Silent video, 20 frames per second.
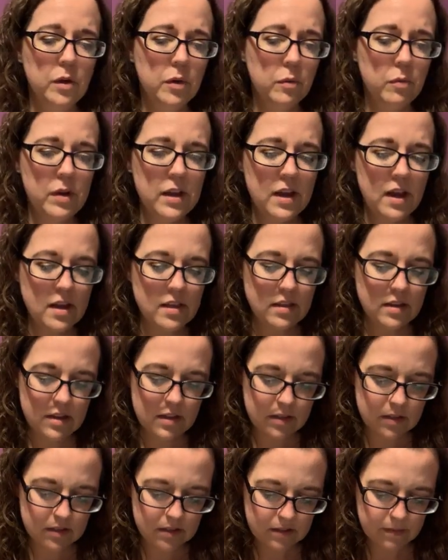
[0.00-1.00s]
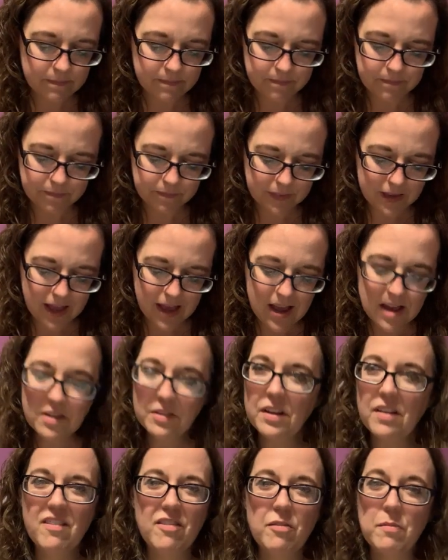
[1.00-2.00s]
We got this, I
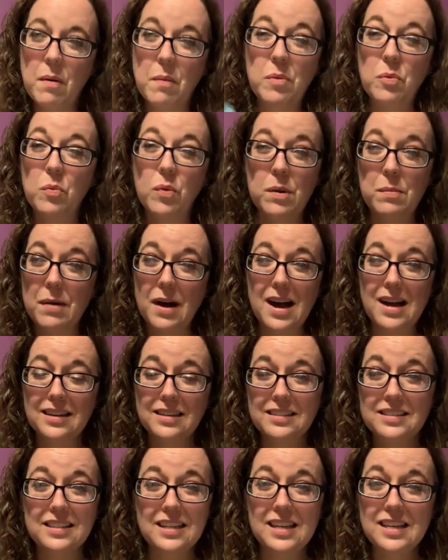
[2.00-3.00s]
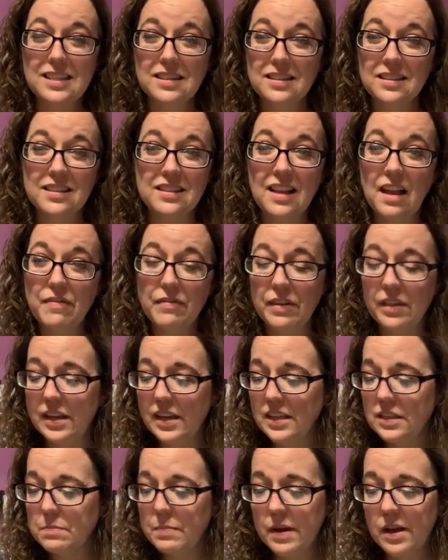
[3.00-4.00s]
don't even remember what box. I feel like
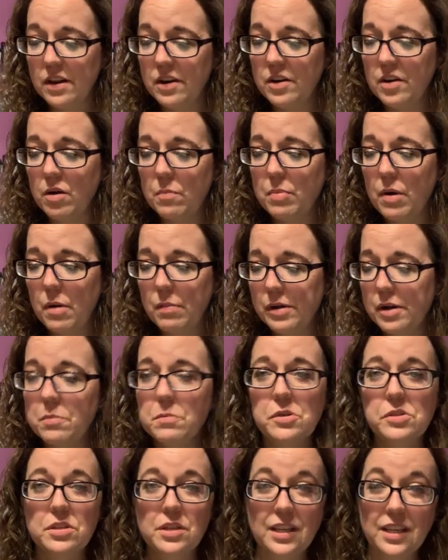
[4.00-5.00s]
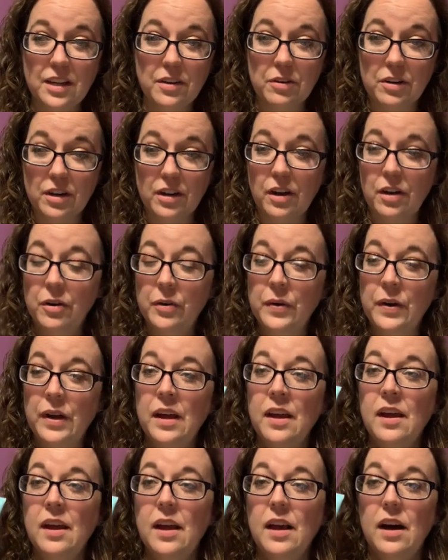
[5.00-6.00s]
it's been probably almost a year ago.
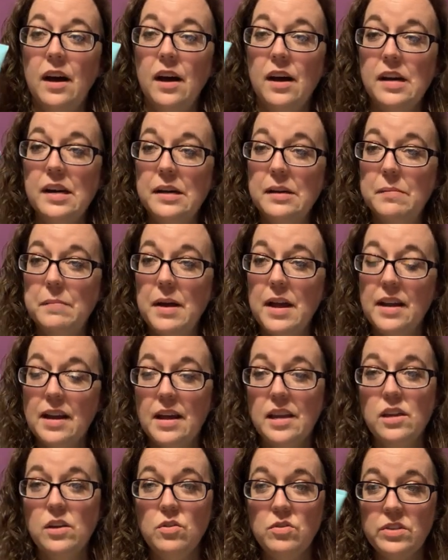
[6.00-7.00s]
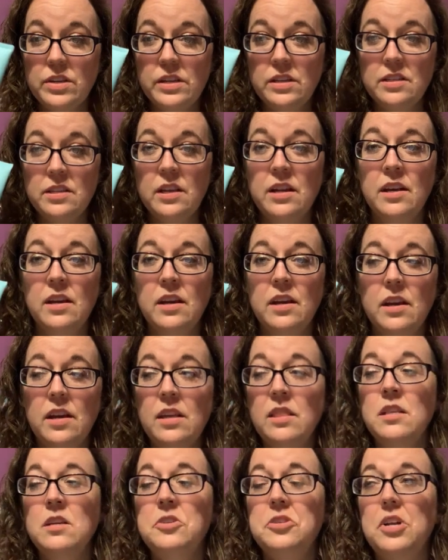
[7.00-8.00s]
And I use it
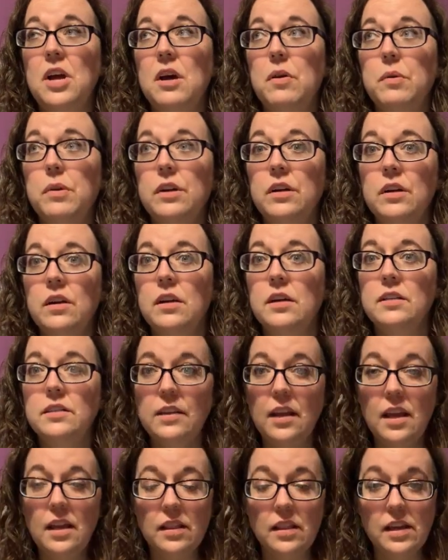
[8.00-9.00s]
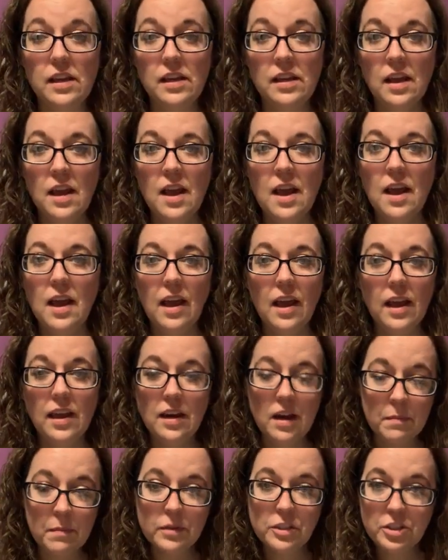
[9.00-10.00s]
in the shower daily, and
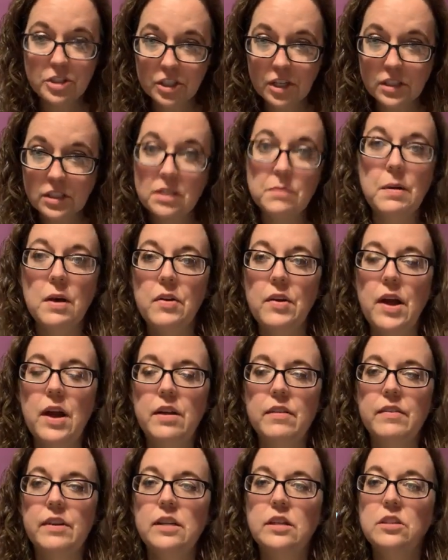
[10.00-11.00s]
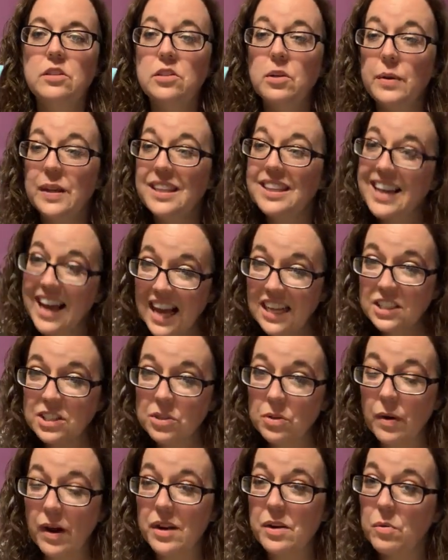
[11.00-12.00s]
I'm just about out of it. So it lasts
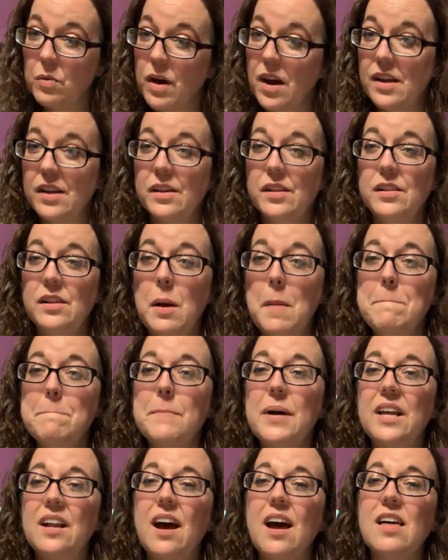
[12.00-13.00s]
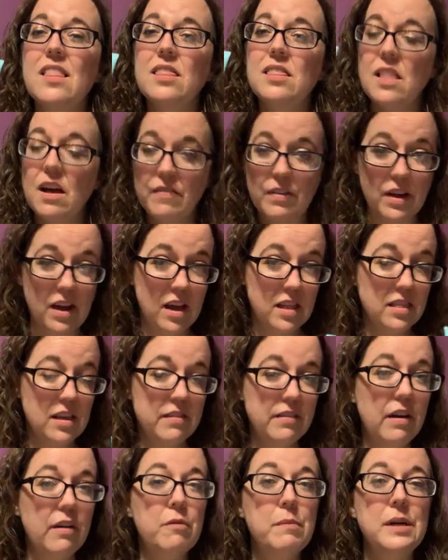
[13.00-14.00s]
quite a while, but I love it. I
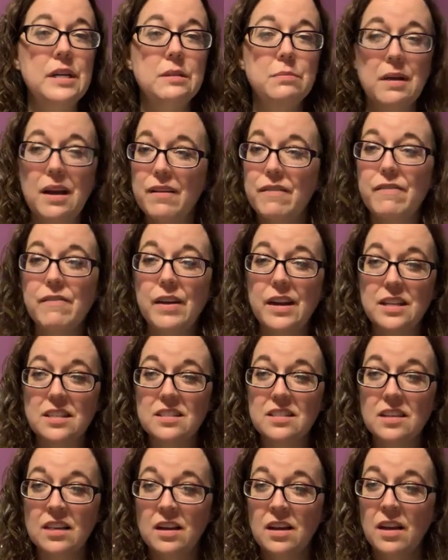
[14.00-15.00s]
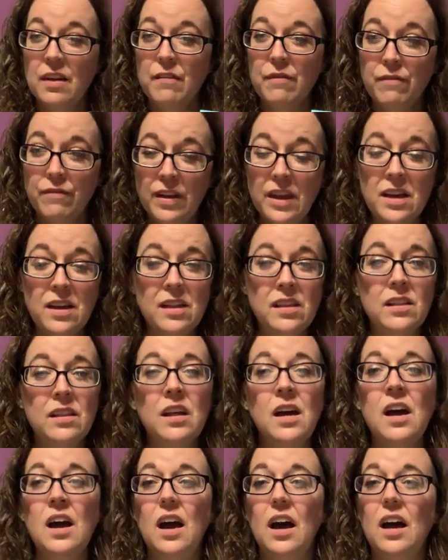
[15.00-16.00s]
love how it makes my face feel.
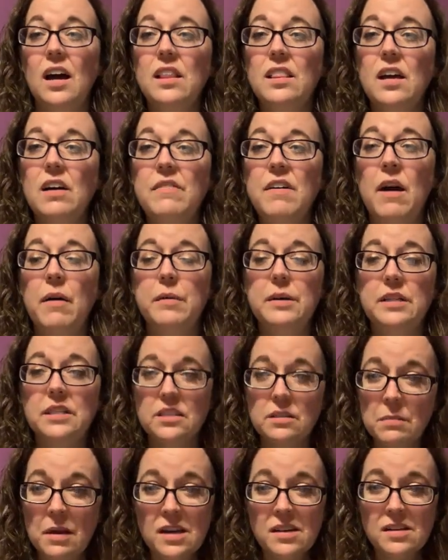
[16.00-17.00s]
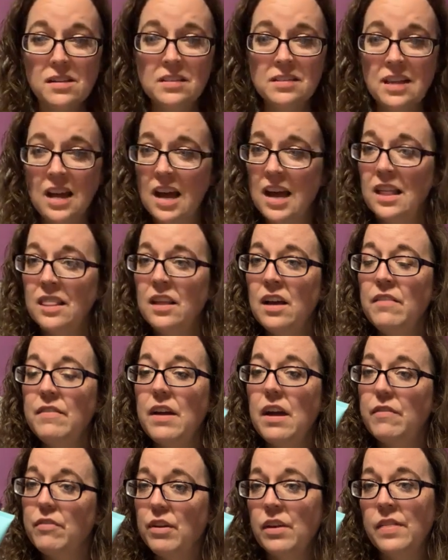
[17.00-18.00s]
I love how it smells. I love
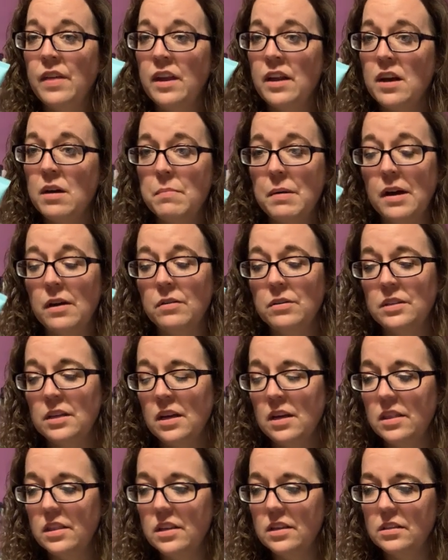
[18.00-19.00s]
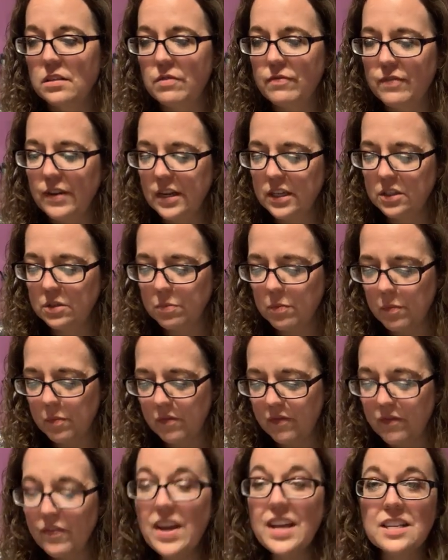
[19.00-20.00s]
everything about this
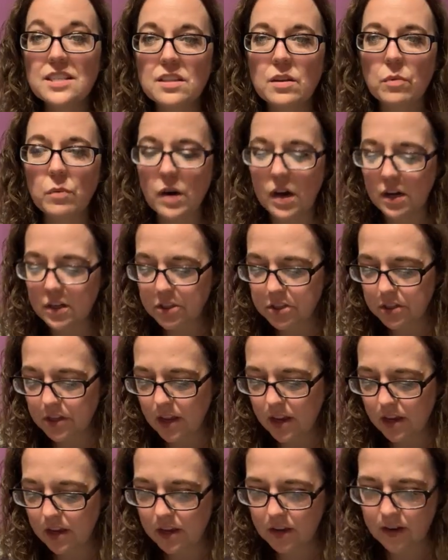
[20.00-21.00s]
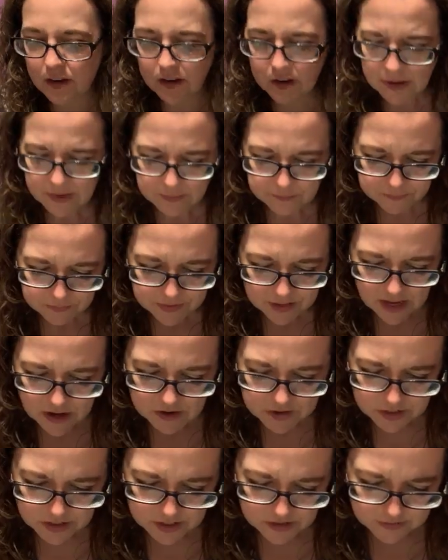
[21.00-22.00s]
face wash. And I
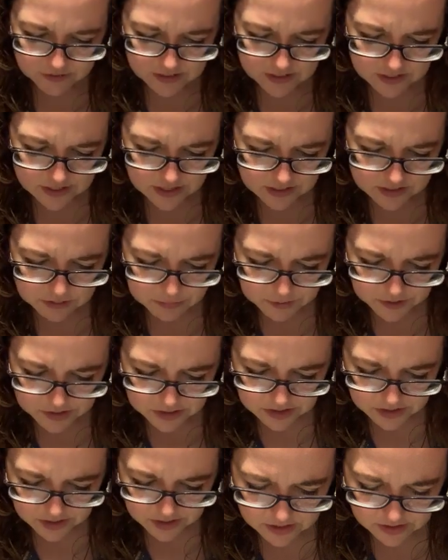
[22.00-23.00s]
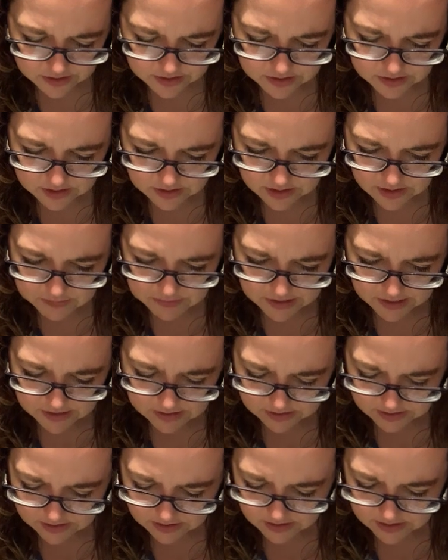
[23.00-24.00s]
was trying to find an expiration on this, and I'm not
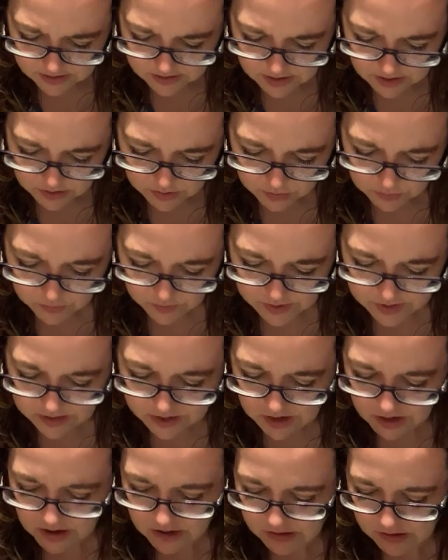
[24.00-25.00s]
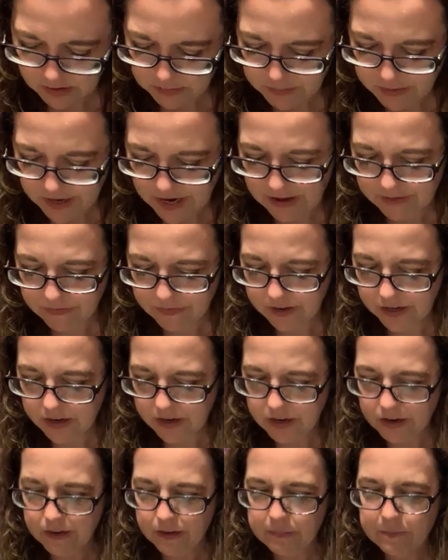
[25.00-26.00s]
seeing one at all, but I
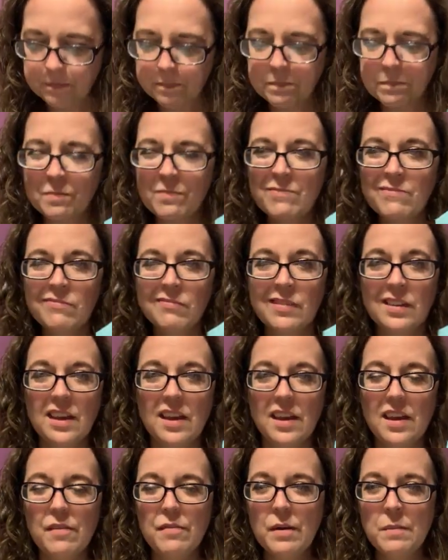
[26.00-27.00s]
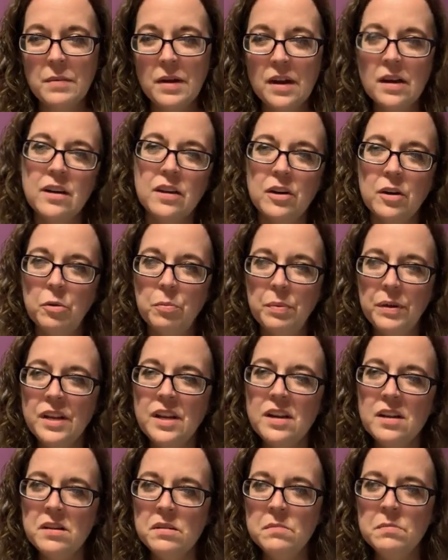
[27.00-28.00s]
figure if I'm not
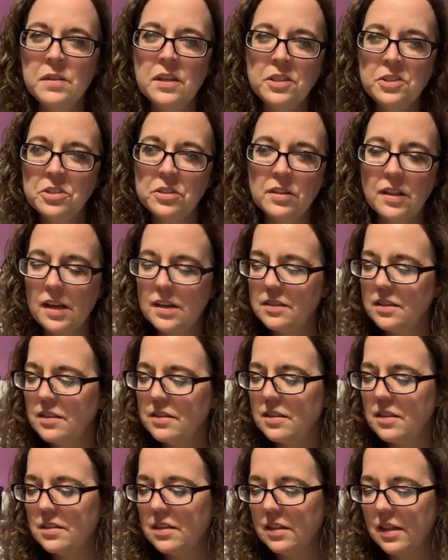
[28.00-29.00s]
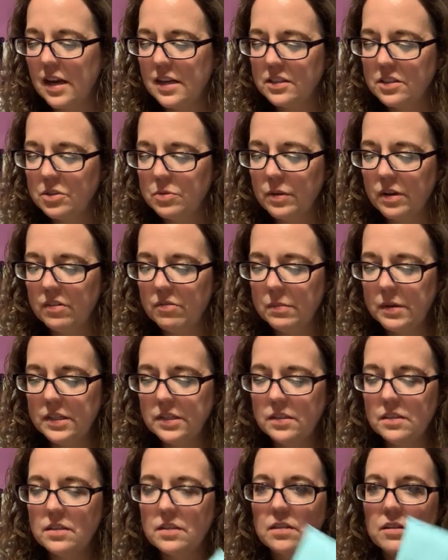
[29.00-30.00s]
opening them, they should last. It says it lasts 12
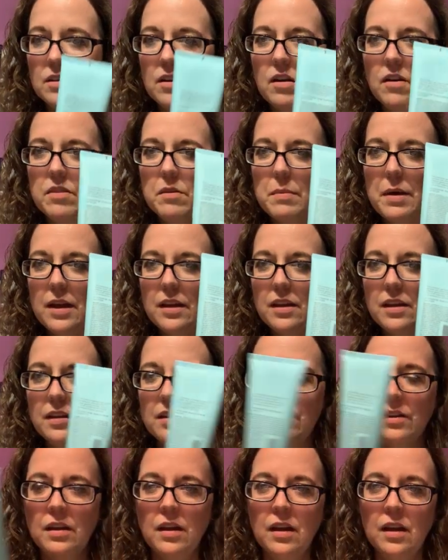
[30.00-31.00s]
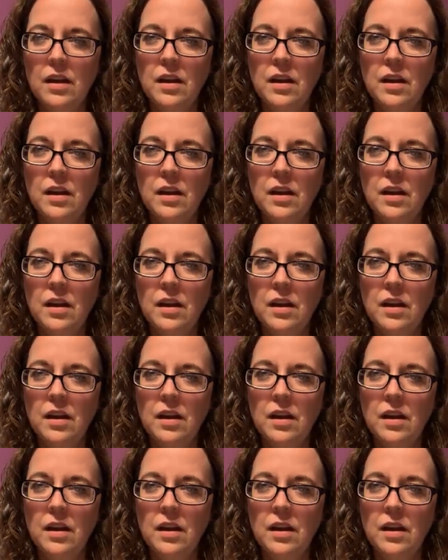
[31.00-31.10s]
months on the back here.